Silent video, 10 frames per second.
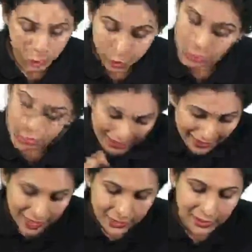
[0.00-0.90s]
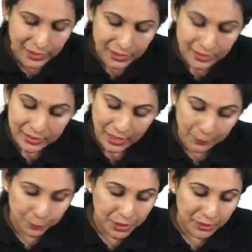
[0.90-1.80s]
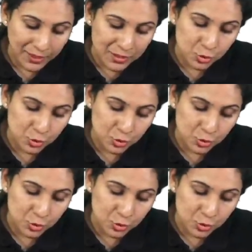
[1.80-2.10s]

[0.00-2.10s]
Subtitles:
screws bilaterally. I am putting my